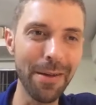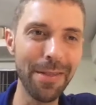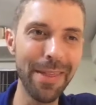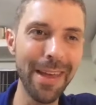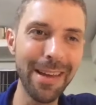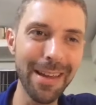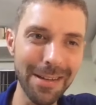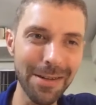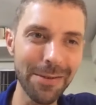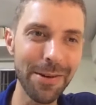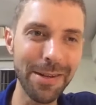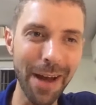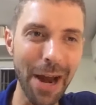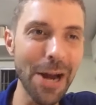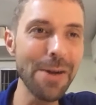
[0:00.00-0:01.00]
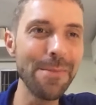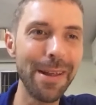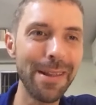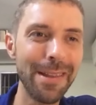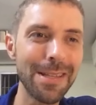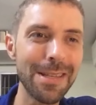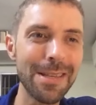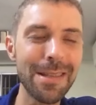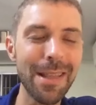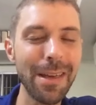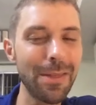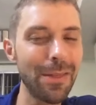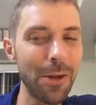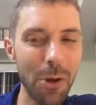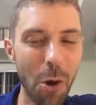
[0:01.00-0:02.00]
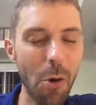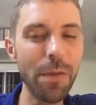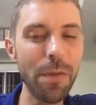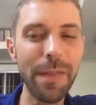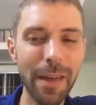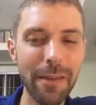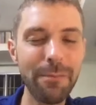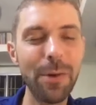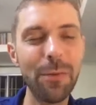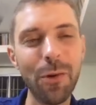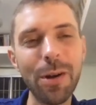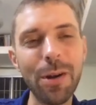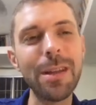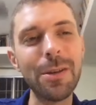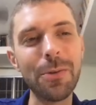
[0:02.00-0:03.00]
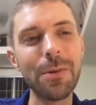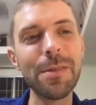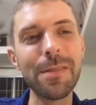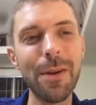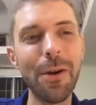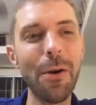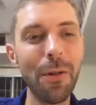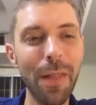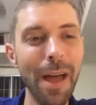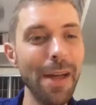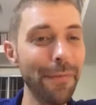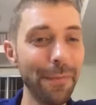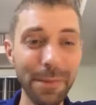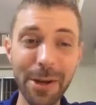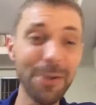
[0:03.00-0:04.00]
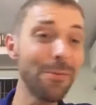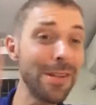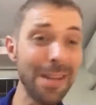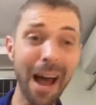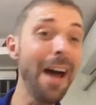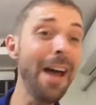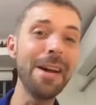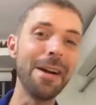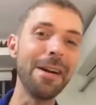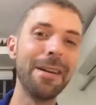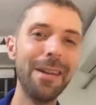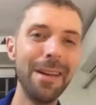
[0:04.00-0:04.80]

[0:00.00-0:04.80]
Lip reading: They get to retirement. This is like the goal that they've been working towards their whole life. They're gonna retire.